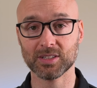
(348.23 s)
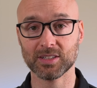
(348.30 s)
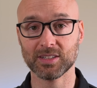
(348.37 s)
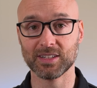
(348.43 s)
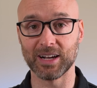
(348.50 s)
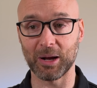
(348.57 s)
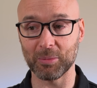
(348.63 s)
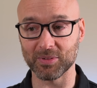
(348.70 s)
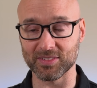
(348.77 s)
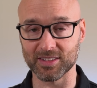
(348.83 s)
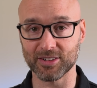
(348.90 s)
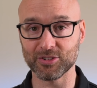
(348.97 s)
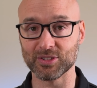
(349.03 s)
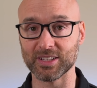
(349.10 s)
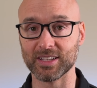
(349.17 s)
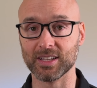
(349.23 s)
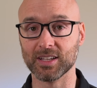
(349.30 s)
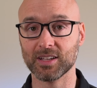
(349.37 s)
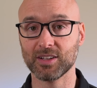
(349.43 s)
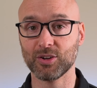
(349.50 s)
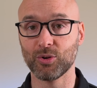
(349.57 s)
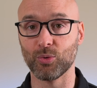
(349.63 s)
I was literally
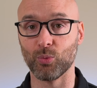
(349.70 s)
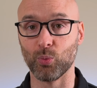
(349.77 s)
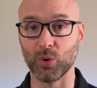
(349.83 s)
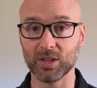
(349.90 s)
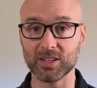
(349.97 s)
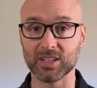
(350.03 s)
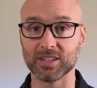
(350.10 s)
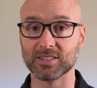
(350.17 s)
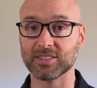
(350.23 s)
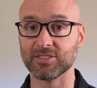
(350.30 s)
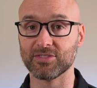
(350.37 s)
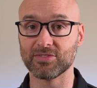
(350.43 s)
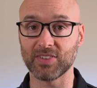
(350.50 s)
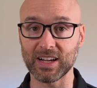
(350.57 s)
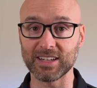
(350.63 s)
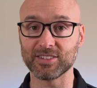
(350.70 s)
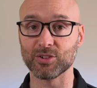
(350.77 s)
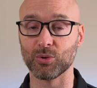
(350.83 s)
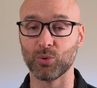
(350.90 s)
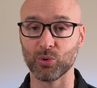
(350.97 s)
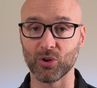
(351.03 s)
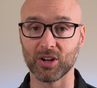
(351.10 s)
willing to fight to
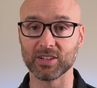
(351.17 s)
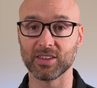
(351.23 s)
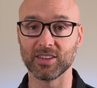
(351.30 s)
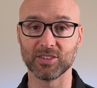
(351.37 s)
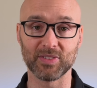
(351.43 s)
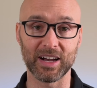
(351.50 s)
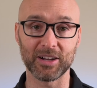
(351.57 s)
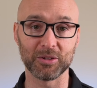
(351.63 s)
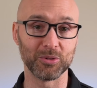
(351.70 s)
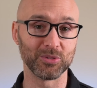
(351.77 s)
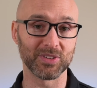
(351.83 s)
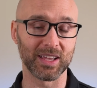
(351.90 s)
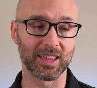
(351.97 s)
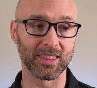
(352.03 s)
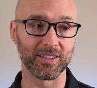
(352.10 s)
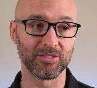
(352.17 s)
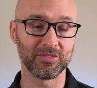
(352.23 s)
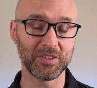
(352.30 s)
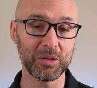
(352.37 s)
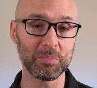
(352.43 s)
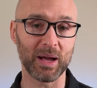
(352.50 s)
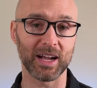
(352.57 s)
hold on to these values, and the
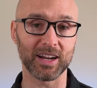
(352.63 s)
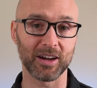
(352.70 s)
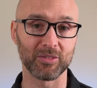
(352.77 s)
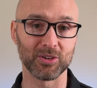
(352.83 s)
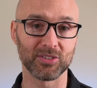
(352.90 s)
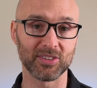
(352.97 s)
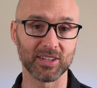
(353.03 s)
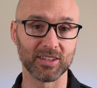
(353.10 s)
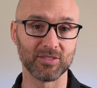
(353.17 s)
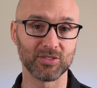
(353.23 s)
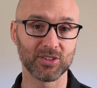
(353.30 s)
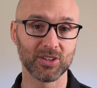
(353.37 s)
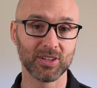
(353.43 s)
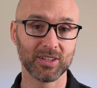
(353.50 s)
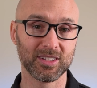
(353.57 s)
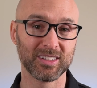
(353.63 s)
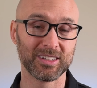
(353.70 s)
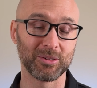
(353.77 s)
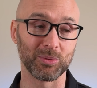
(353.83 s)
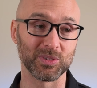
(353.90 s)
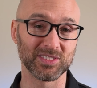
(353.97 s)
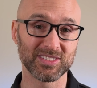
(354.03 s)
feedback I received
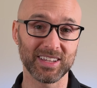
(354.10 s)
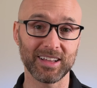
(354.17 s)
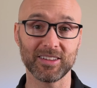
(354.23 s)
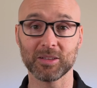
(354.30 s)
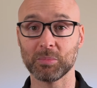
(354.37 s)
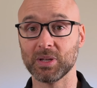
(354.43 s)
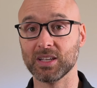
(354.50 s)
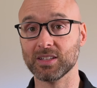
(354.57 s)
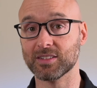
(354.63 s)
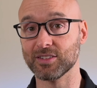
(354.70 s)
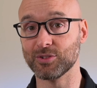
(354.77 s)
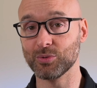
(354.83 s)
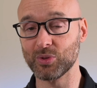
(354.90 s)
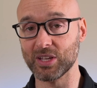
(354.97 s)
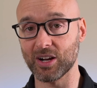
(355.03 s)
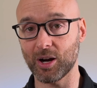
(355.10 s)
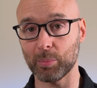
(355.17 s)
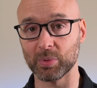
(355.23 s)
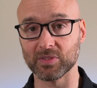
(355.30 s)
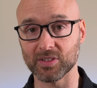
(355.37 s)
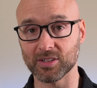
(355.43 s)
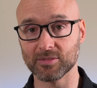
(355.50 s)
was telling me to do the
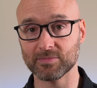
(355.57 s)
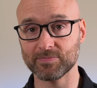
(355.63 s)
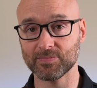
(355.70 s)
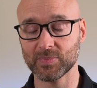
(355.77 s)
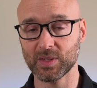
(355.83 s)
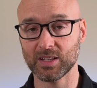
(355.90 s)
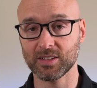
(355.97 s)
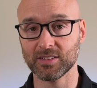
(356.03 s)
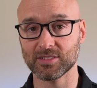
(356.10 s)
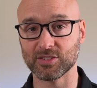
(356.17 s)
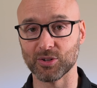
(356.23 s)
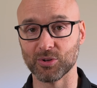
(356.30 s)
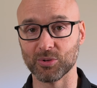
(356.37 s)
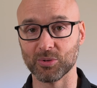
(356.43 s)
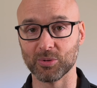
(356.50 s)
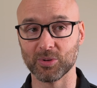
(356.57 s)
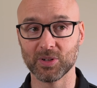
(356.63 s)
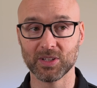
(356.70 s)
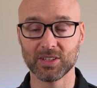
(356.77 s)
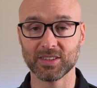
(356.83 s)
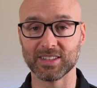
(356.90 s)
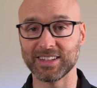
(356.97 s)
opposite. So
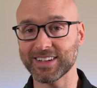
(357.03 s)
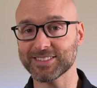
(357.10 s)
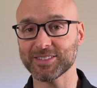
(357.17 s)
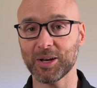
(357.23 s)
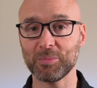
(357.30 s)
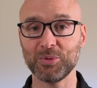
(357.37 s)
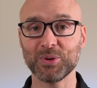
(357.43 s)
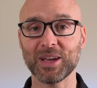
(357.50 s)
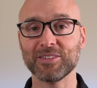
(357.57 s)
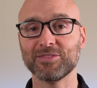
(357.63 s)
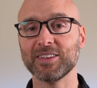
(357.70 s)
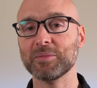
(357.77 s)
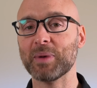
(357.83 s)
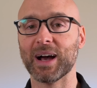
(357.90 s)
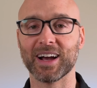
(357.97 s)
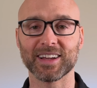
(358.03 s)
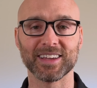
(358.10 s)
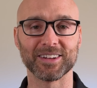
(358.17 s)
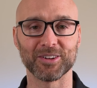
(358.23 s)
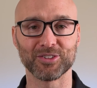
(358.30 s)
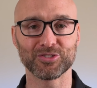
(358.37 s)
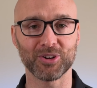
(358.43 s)
the next time you get feedback
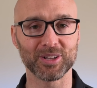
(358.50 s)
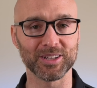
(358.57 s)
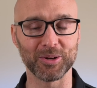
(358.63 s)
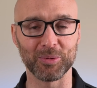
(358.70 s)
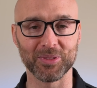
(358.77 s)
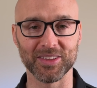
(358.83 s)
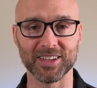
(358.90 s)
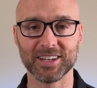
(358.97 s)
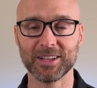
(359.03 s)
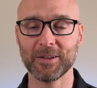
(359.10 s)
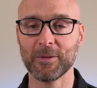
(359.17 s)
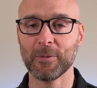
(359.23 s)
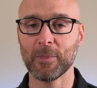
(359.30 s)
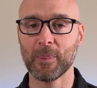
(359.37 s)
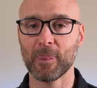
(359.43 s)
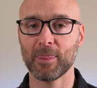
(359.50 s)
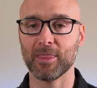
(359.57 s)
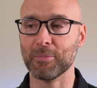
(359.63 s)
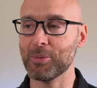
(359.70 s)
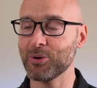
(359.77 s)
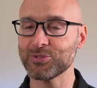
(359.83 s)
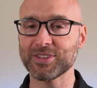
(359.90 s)
and are struggling with it, the
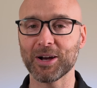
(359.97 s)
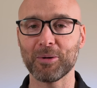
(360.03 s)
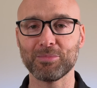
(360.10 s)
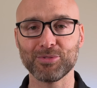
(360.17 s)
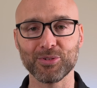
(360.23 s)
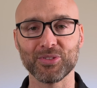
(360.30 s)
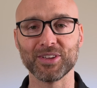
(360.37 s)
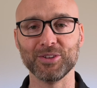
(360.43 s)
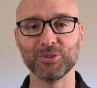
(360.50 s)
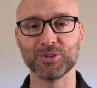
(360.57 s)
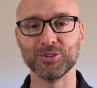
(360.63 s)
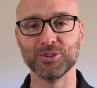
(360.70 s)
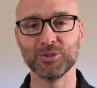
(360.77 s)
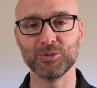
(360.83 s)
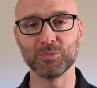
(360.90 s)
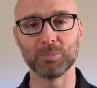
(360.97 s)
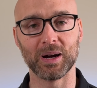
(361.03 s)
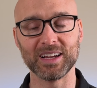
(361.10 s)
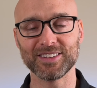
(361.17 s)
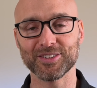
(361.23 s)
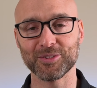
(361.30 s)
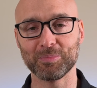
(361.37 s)
most helpful thing you can do
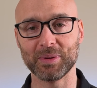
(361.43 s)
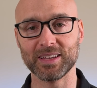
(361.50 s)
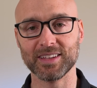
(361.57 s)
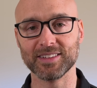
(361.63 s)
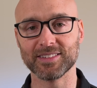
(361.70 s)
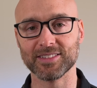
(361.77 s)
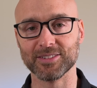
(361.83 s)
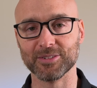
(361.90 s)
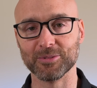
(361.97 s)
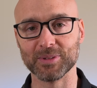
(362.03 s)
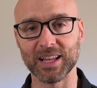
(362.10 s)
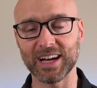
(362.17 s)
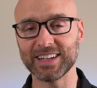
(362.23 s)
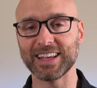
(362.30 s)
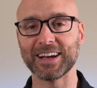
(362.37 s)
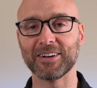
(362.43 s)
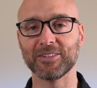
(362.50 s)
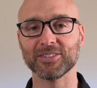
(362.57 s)
might just be to lie down